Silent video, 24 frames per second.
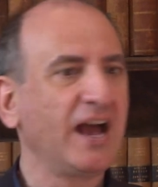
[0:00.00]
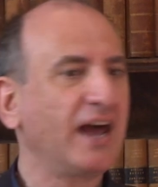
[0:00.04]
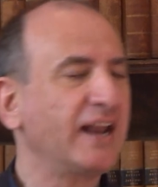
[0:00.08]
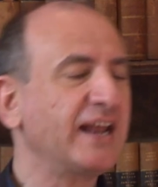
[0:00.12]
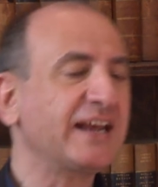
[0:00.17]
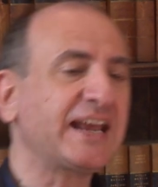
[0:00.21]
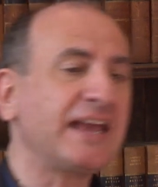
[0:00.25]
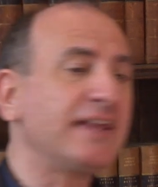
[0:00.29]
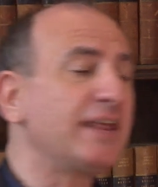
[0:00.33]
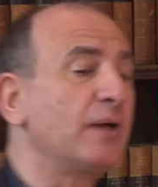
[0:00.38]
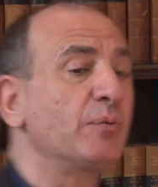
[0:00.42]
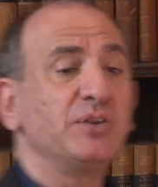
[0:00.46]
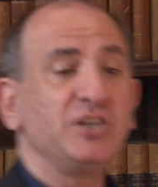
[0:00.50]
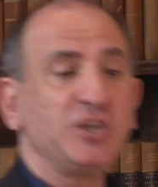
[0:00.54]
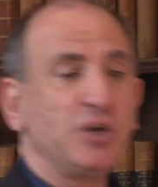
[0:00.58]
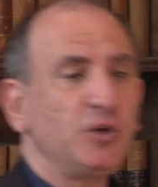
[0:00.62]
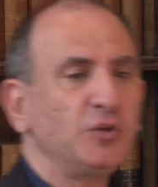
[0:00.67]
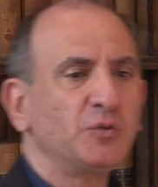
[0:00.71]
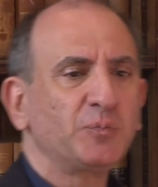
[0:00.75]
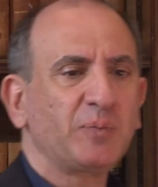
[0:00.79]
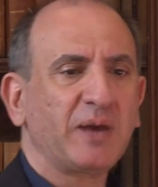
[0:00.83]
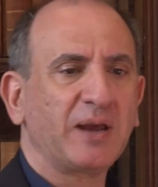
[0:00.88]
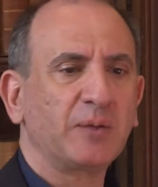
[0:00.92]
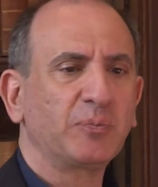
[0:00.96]
And I get that with
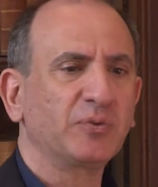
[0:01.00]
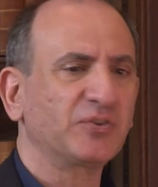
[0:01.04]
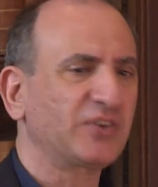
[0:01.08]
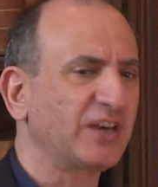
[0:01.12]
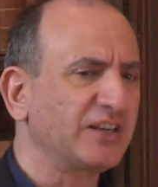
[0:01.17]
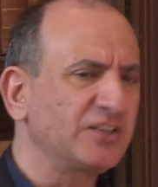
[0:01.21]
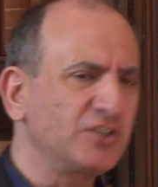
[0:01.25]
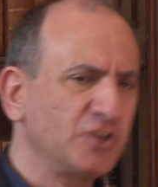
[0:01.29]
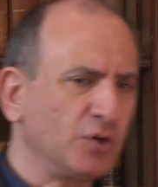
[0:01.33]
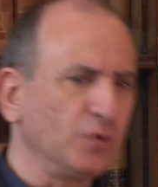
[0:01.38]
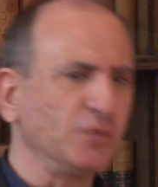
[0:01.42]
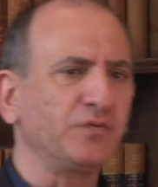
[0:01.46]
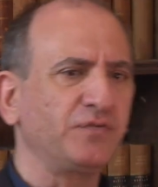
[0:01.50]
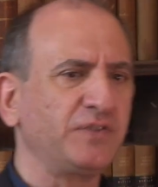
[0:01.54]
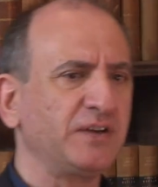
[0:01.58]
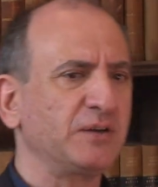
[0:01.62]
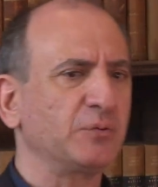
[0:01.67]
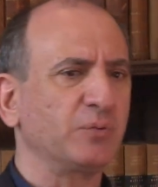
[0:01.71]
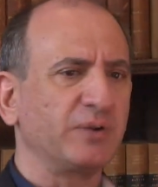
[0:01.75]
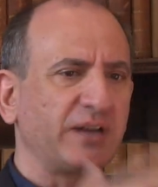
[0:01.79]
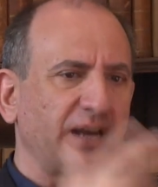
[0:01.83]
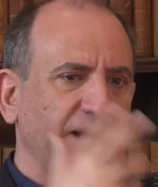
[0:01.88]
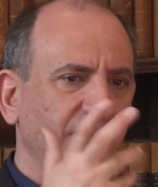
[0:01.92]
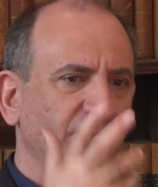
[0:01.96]
newspapers. I don't feel
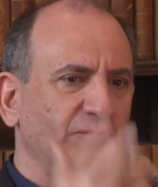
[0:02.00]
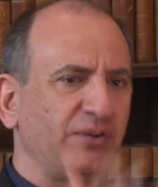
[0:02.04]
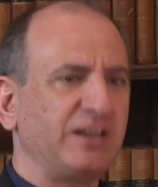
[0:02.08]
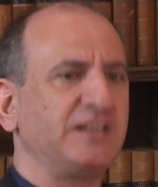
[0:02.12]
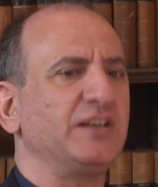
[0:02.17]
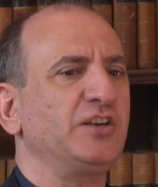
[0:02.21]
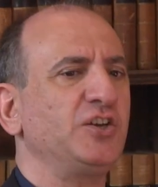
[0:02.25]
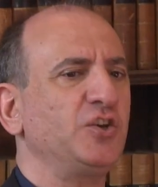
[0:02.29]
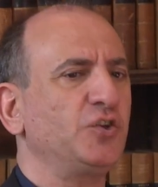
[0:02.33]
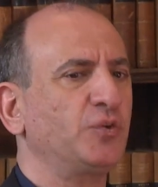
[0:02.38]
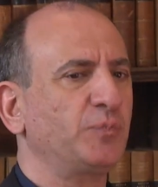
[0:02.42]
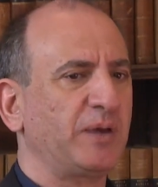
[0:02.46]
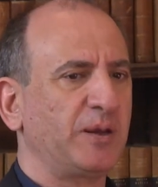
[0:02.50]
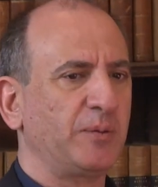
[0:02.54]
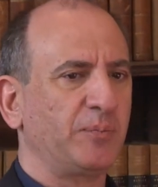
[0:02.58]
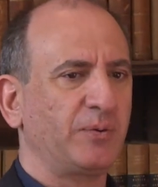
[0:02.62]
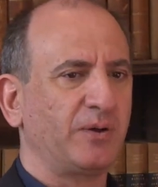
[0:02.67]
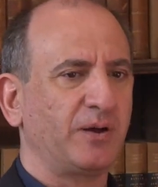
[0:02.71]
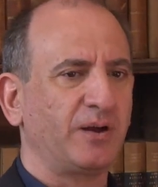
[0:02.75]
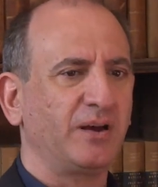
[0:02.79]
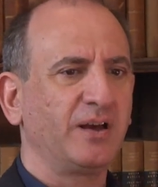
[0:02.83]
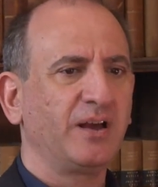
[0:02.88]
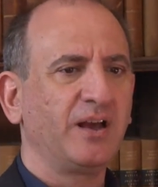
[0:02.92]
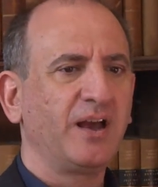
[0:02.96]
when I read a
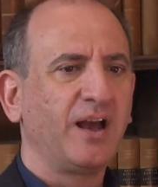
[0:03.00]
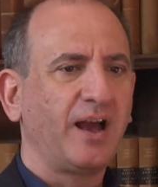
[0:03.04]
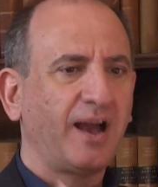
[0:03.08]
newspaper,